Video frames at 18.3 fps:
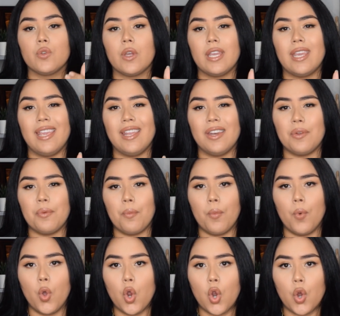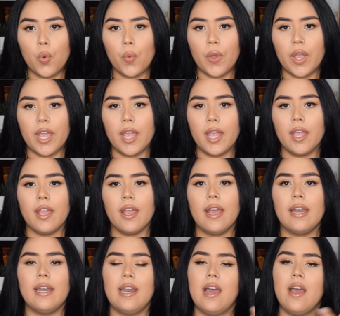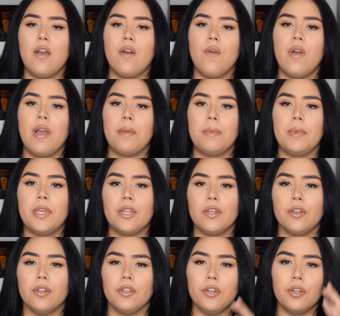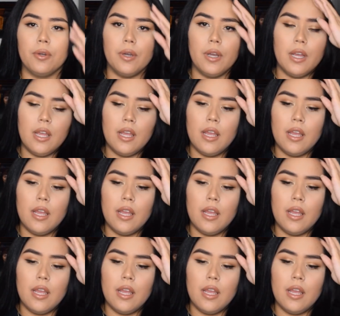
so I gained more weight, and now I'm here,